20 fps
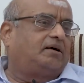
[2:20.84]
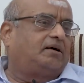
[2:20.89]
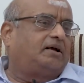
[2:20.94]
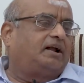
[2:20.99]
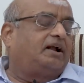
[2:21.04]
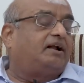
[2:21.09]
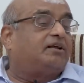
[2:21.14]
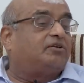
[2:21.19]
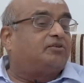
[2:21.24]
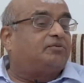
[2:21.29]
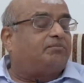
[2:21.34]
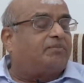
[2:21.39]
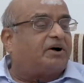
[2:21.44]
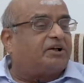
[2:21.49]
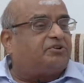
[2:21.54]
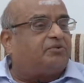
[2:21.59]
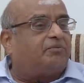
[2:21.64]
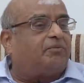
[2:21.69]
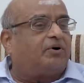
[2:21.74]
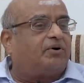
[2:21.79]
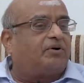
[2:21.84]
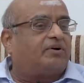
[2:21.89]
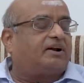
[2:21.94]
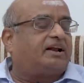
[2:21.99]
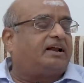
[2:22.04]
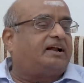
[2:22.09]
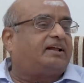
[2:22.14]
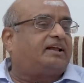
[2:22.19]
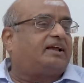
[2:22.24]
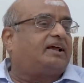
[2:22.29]
It is much
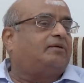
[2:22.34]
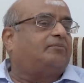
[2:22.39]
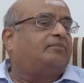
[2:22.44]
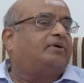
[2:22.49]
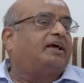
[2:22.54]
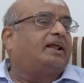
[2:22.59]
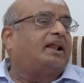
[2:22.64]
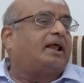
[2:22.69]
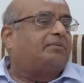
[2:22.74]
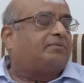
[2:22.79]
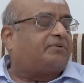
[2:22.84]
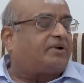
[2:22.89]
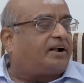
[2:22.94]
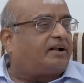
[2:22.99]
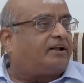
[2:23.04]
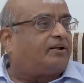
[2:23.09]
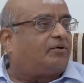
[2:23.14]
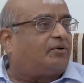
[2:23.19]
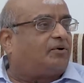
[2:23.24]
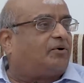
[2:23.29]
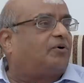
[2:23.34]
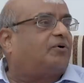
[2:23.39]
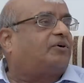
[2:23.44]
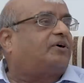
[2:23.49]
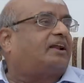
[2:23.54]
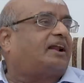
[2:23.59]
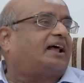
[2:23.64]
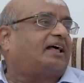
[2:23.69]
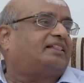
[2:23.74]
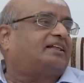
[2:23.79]
more, it can be an obstructive
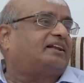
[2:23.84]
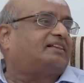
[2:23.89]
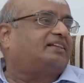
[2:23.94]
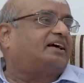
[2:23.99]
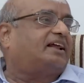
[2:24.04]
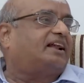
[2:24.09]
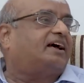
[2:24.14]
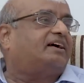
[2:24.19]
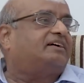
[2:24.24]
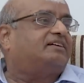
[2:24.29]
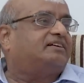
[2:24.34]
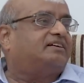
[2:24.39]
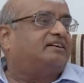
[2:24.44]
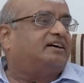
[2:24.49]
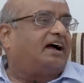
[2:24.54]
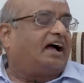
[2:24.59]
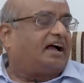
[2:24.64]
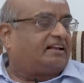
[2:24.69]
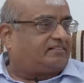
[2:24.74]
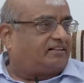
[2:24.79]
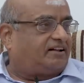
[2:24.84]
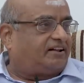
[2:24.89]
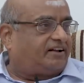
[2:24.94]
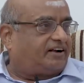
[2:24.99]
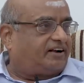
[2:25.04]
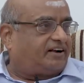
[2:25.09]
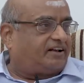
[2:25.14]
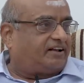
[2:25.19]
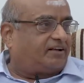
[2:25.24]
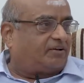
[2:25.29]
look rather than a
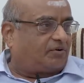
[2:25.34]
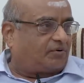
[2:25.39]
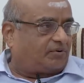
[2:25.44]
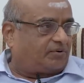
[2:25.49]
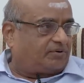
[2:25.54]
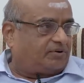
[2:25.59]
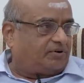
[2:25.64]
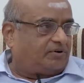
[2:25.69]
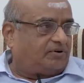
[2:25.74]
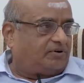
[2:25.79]
accelerating role.